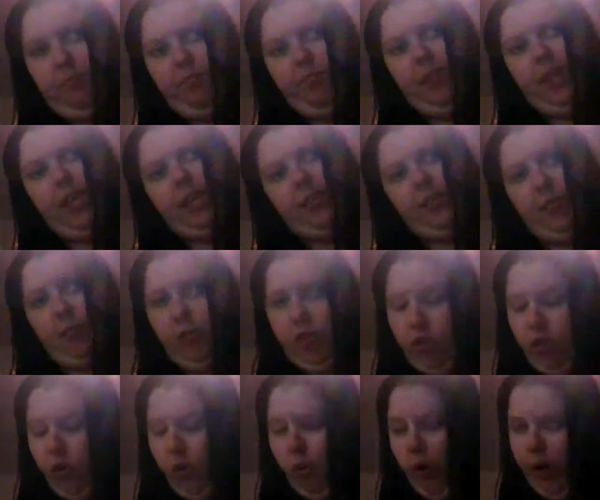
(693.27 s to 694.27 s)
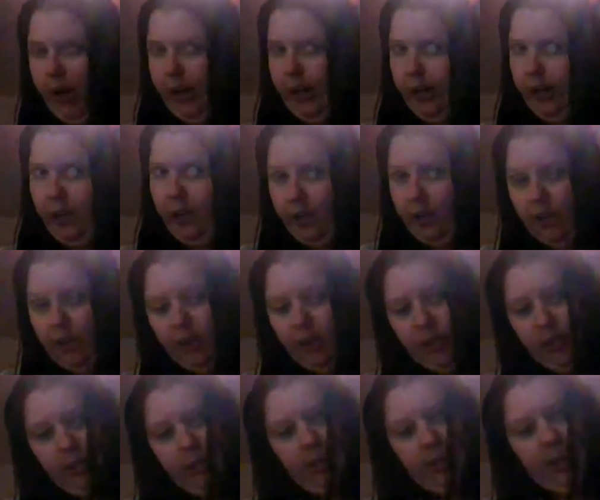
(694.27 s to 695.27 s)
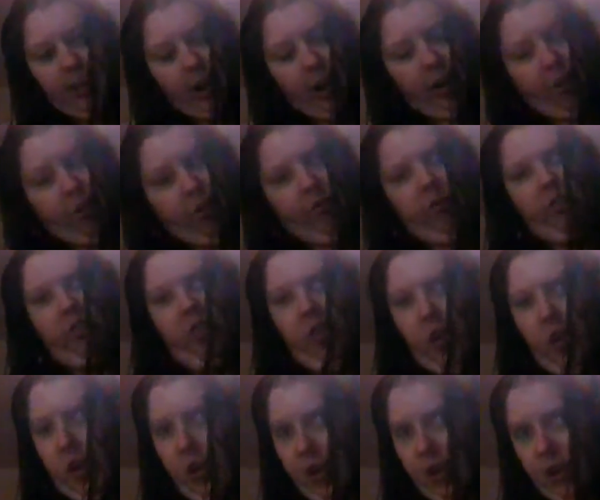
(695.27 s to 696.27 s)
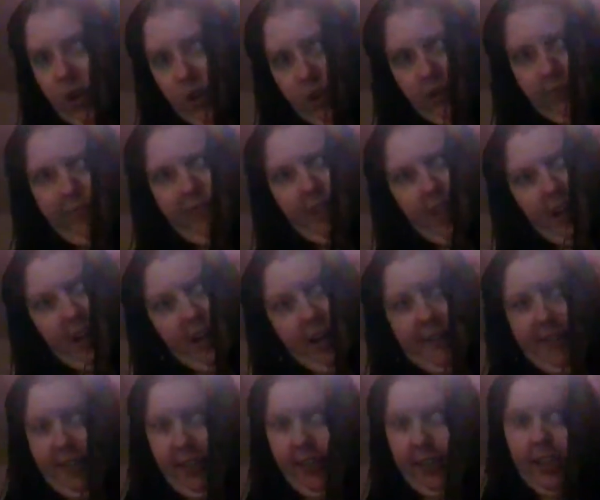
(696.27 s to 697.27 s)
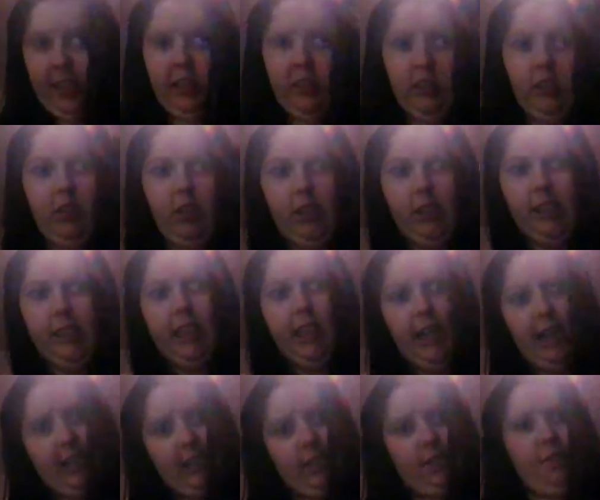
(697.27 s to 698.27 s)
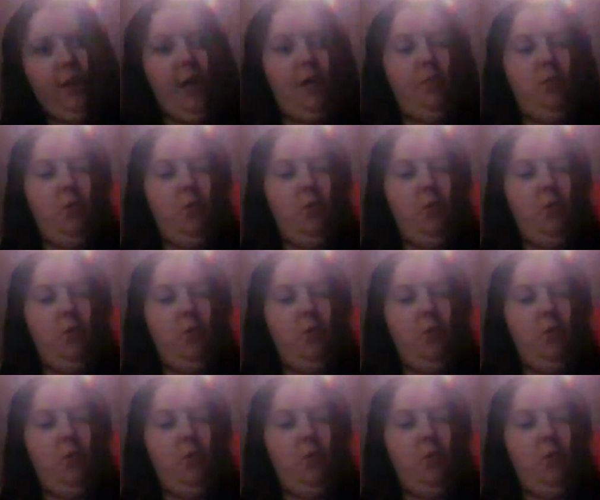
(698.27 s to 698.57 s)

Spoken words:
piece of jewellery. So that if they ever need to contact my